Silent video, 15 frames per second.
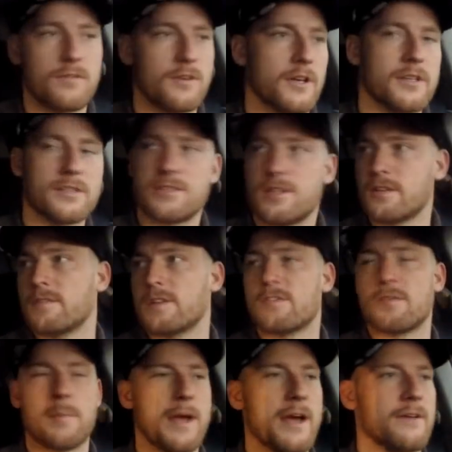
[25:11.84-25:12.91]
for a
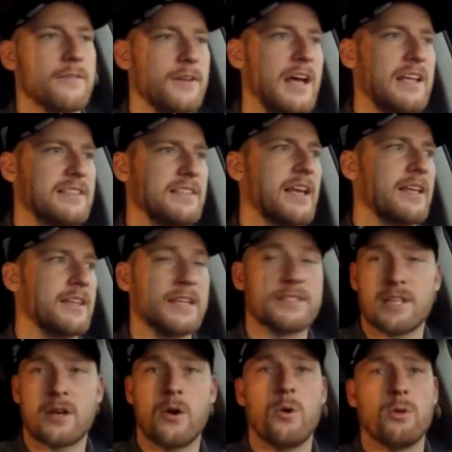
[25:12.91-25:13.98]
conservative amount. Not saying
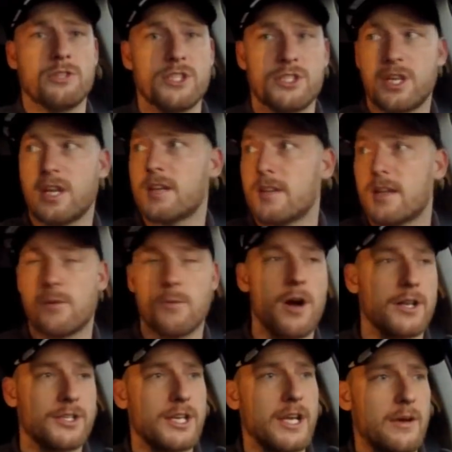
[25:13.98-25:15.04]
that's like holy shit, like
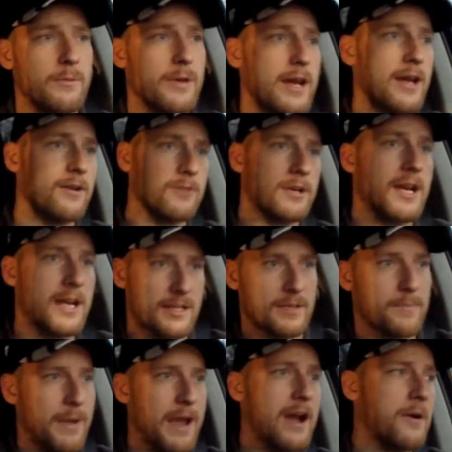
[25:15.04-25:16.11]
watch out, we got all
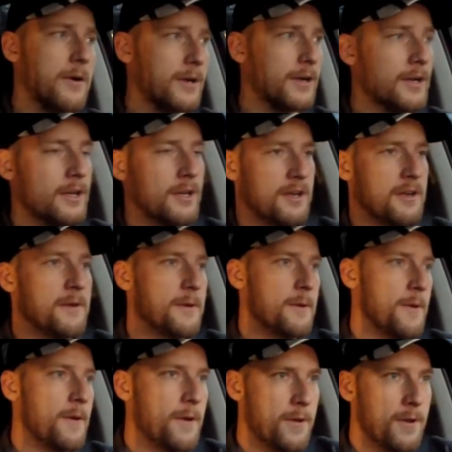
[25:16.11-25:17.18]
kinds of power.
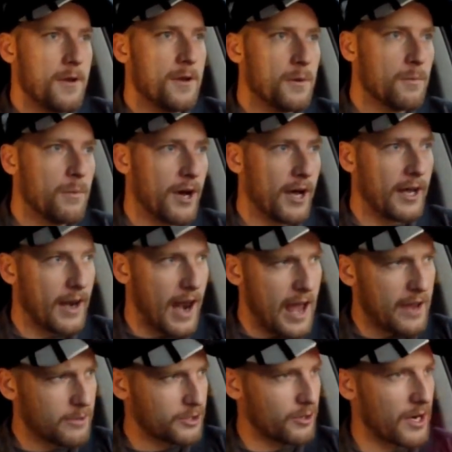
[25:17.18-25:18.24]
But
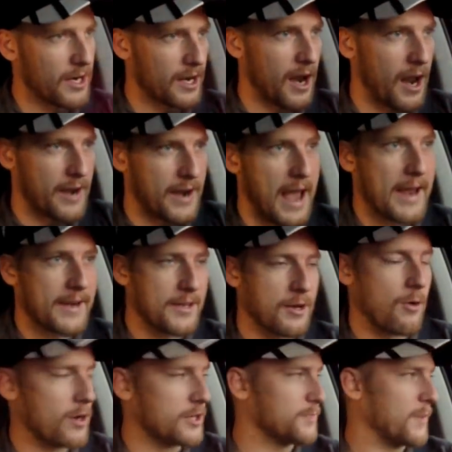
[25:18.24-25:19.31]
I was running on 90
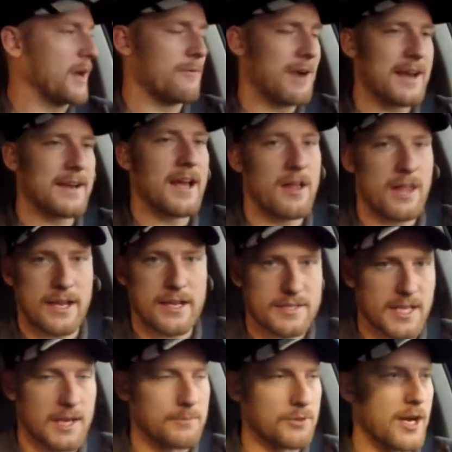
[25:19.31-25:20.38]
horse, but right now, like I
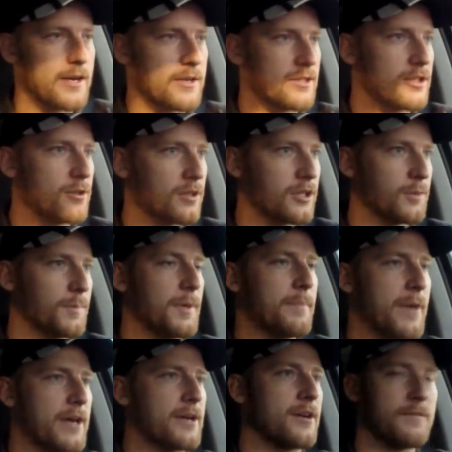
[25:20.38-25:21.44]
said, I'm trying to do a little bit
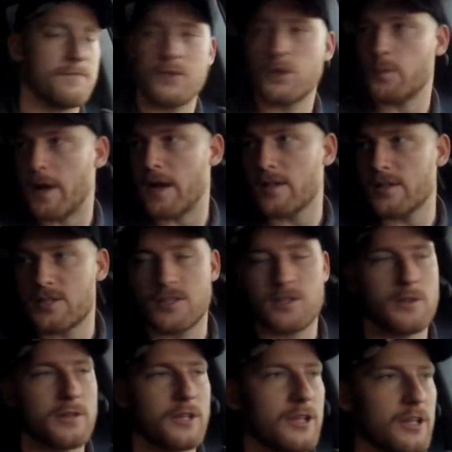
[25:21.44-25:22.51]
better on fuel mileage and
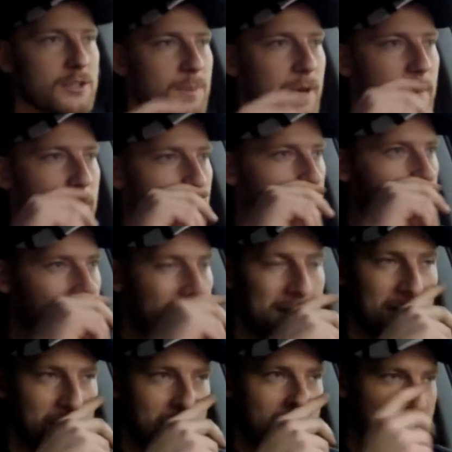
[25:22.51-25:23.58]
do a little experiment with my
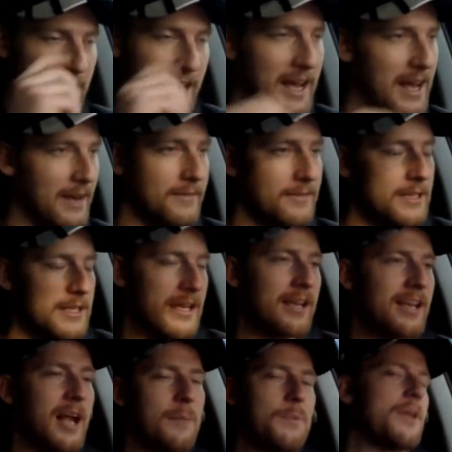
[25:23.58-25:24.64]
tunes, and I got a
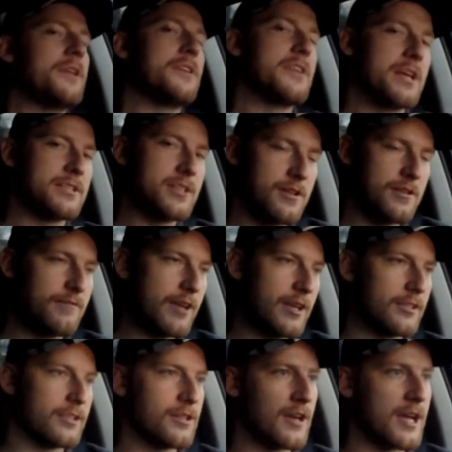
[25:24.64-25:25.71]
couple other things I'll
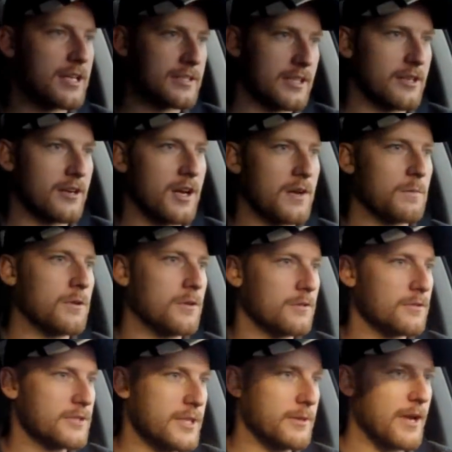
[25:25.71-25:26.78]
unveil to you guys later on.
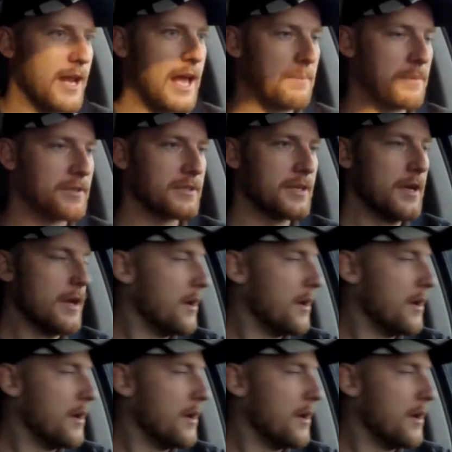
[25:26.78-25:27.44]
We'll see what happens.